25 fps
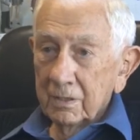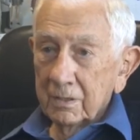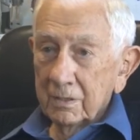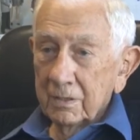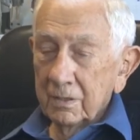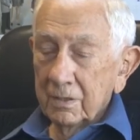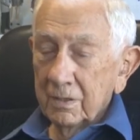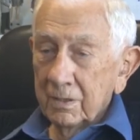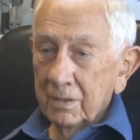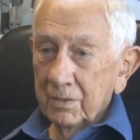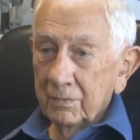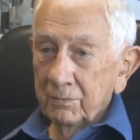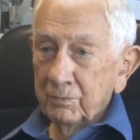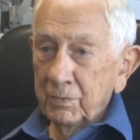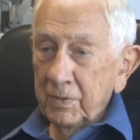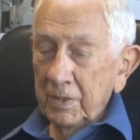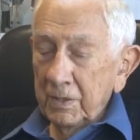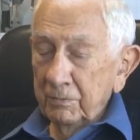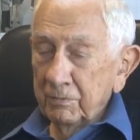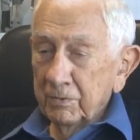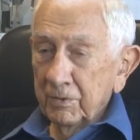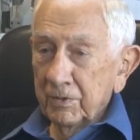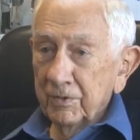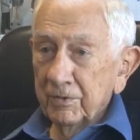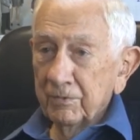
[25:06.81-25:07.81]
uh,
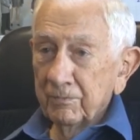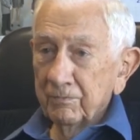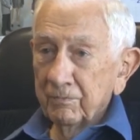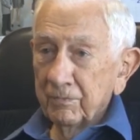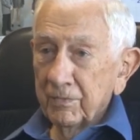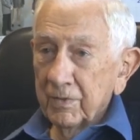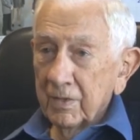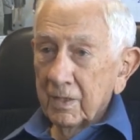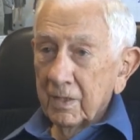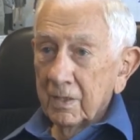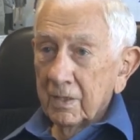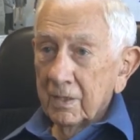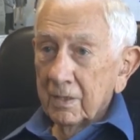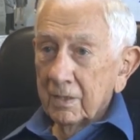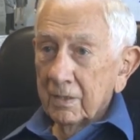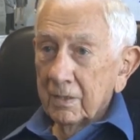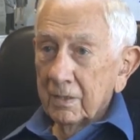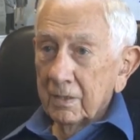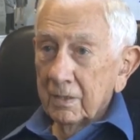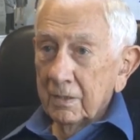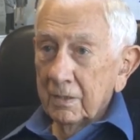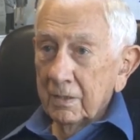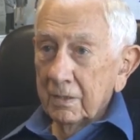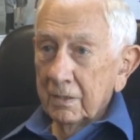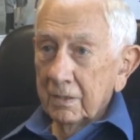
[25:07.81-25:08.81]
people
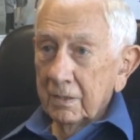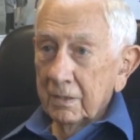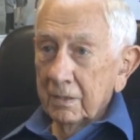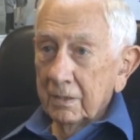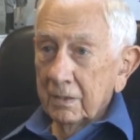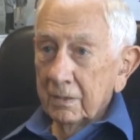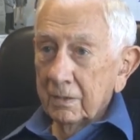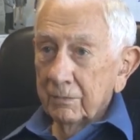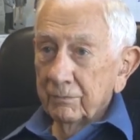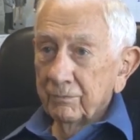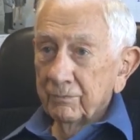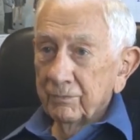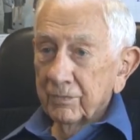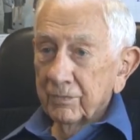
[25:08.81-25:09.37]
and uh,